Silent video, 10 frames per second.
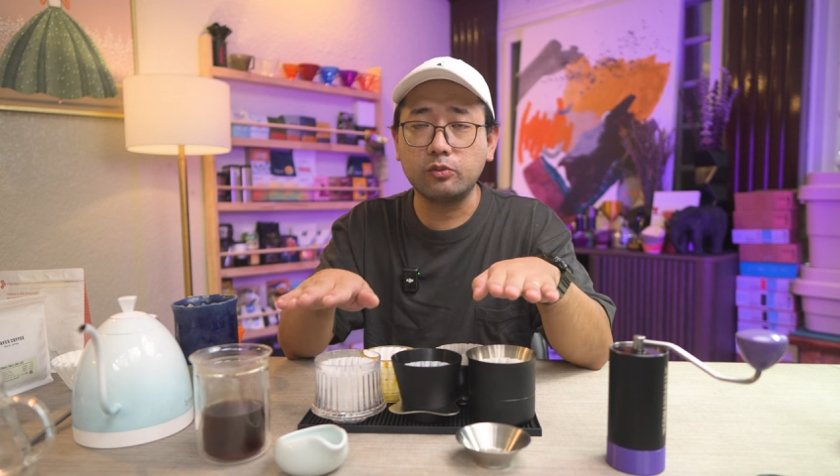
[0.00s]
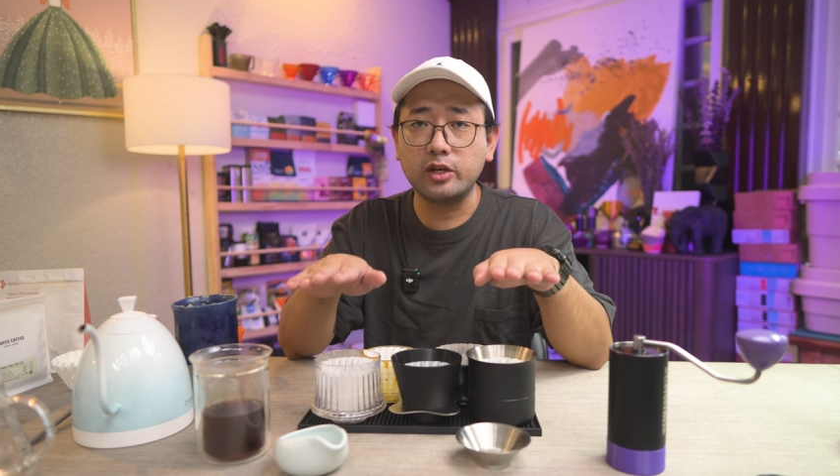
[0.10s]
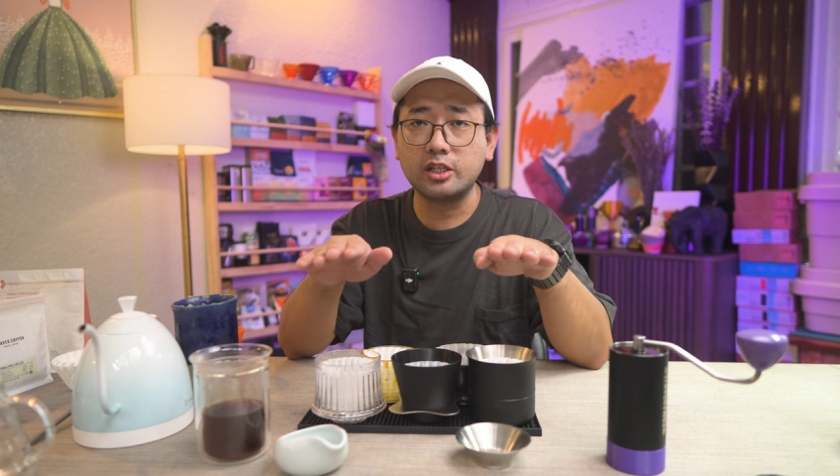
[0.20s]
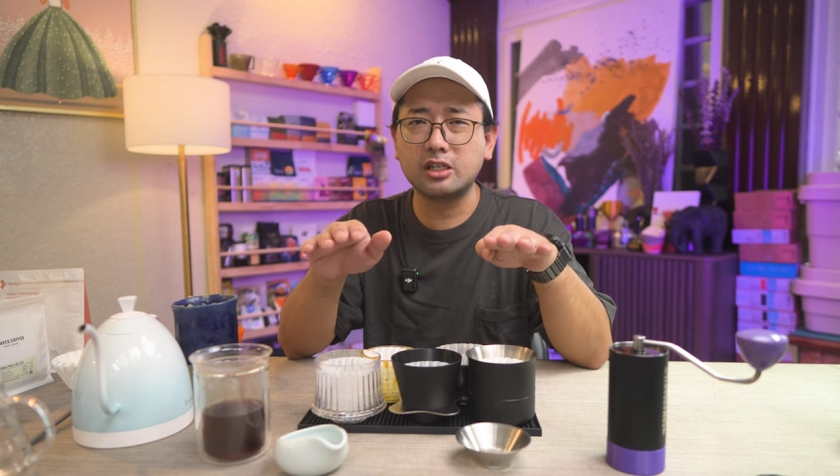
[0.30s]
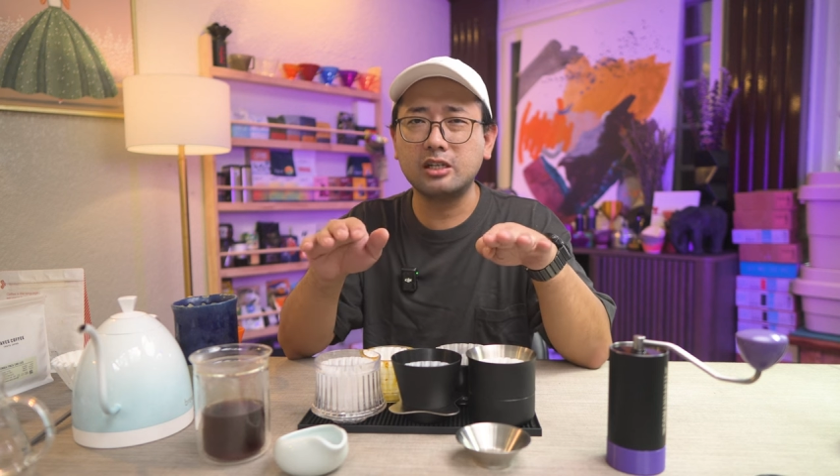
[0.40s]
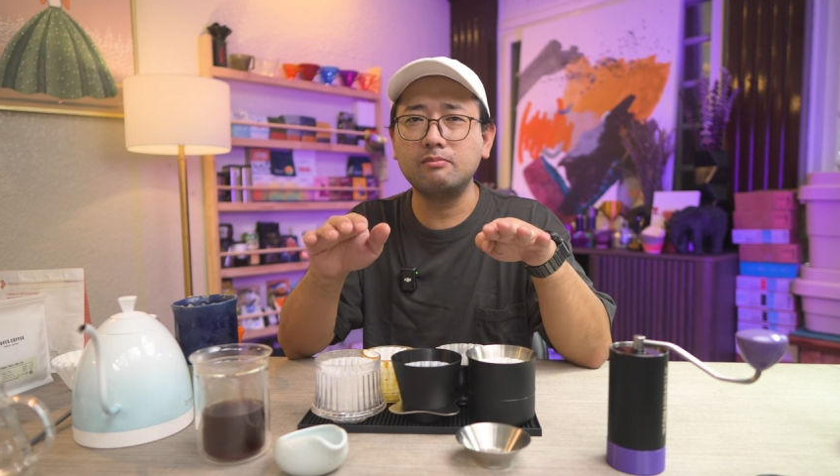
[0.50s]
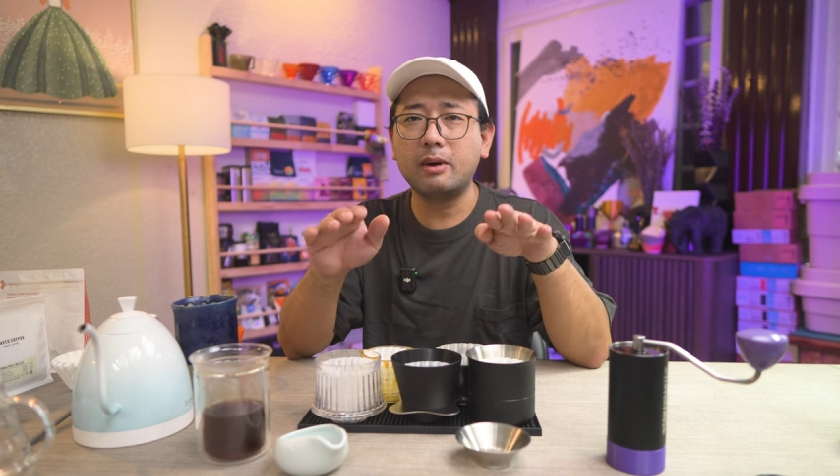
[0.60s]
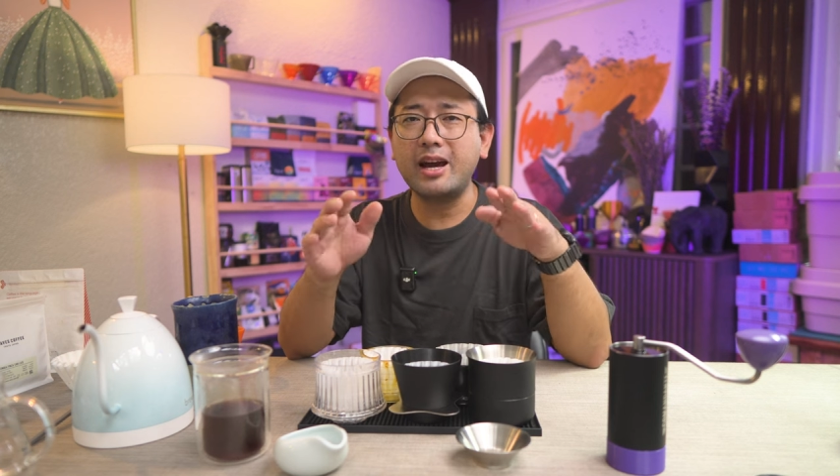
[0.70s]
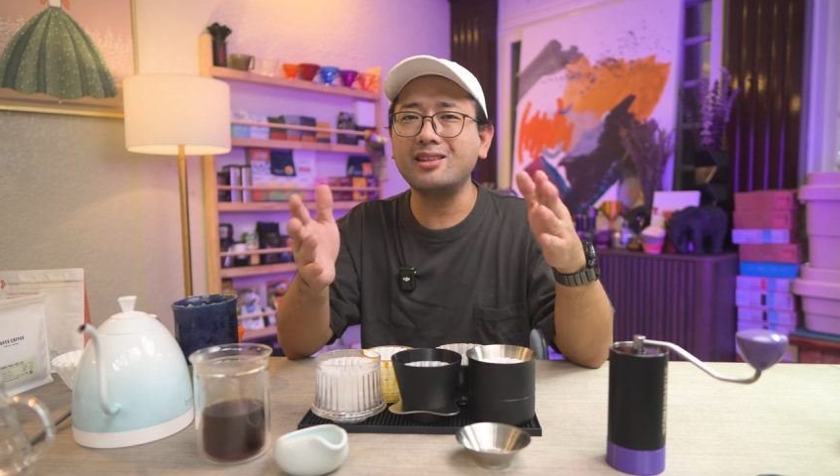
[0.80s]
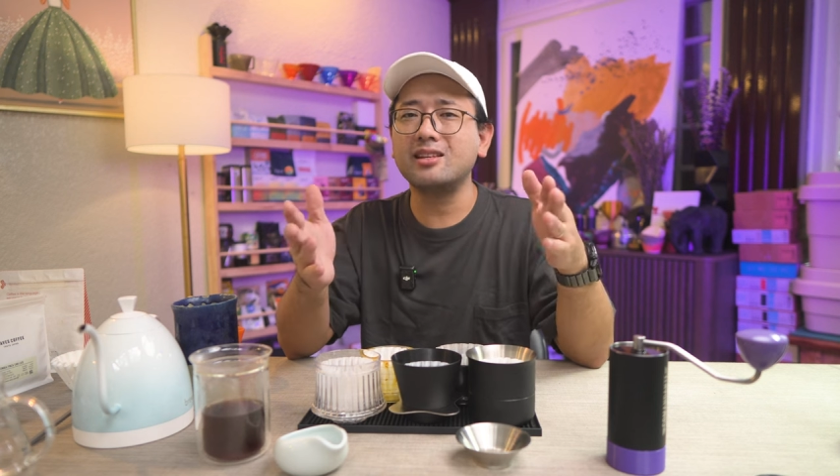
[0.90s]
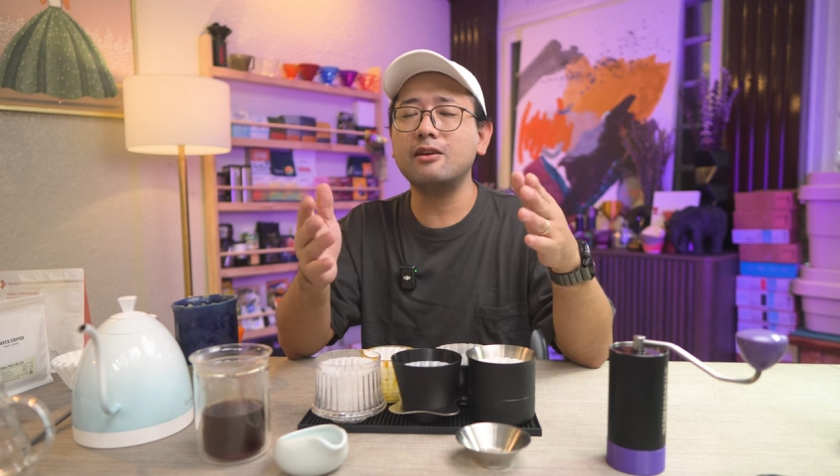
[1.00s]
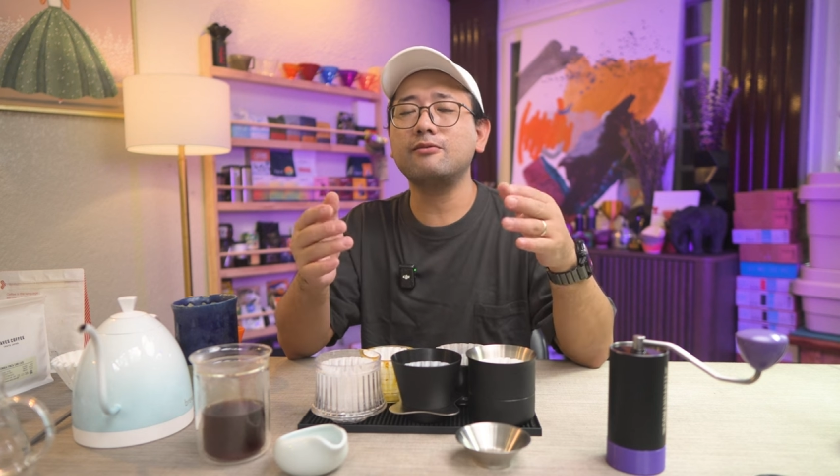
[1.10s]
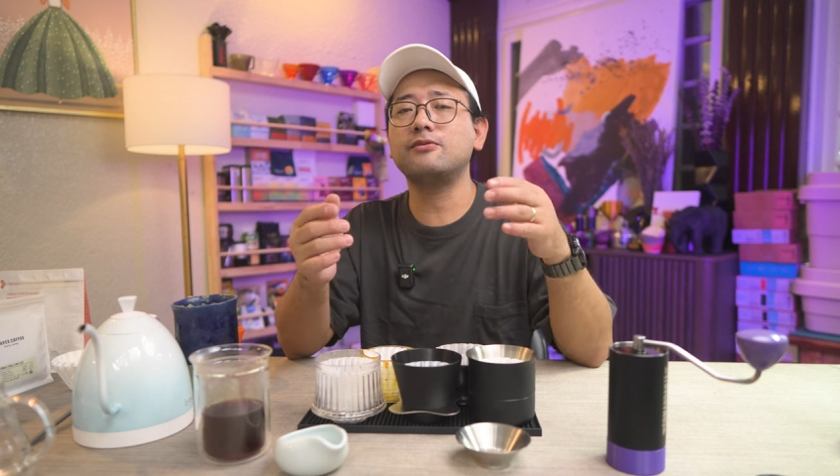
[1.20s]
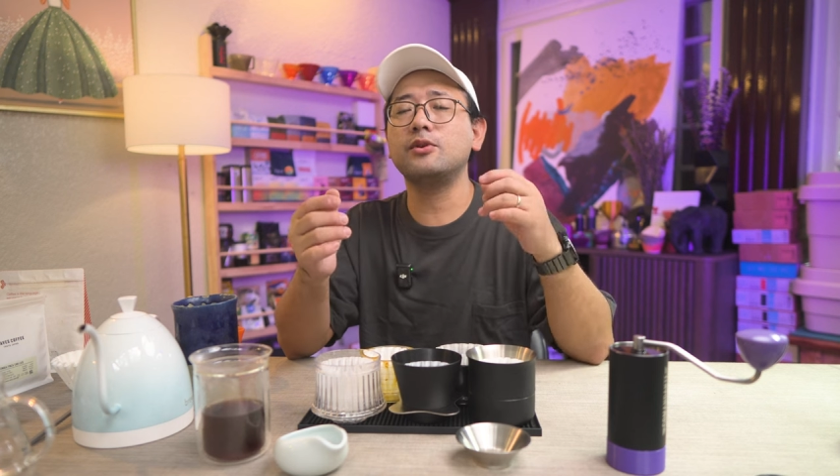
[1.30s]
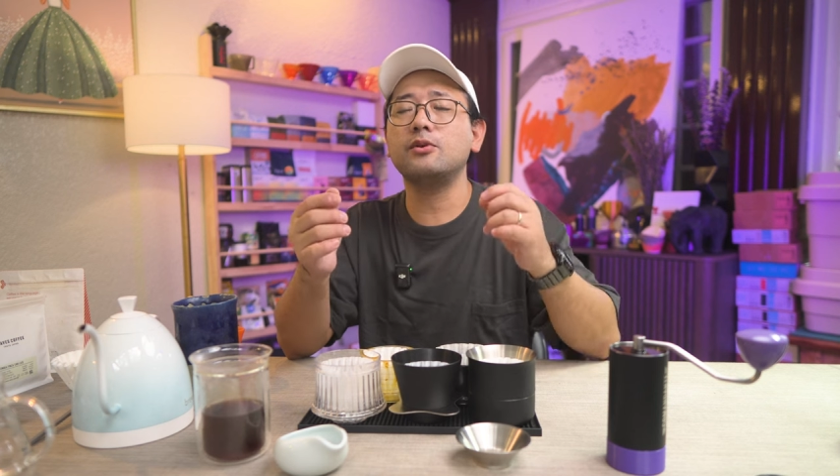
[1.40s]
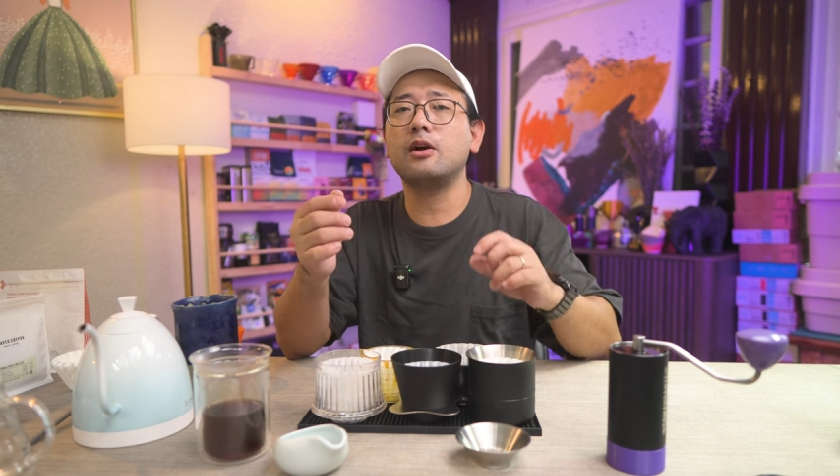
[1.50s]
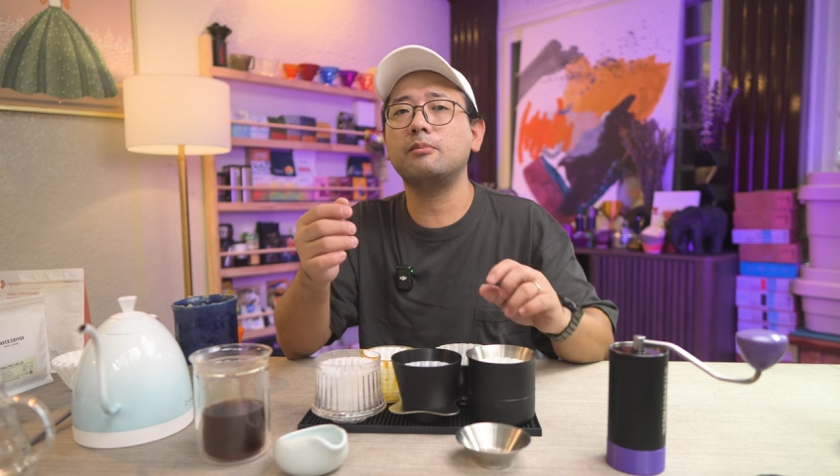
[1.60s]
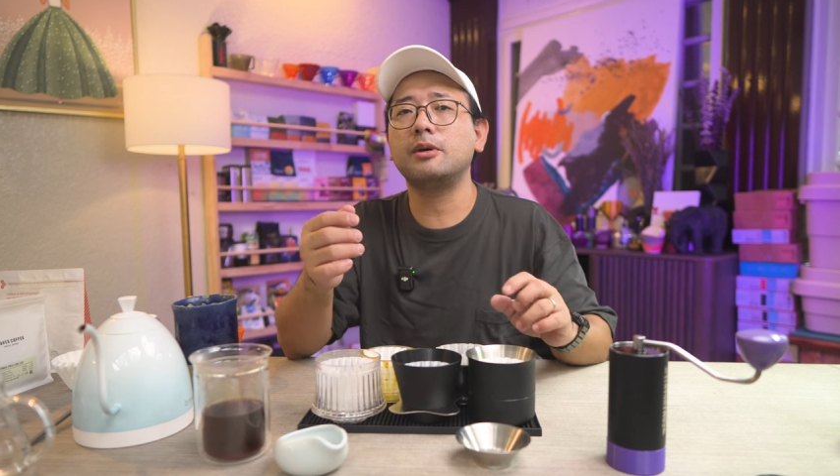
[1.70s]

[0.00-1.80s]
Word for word: which might give you a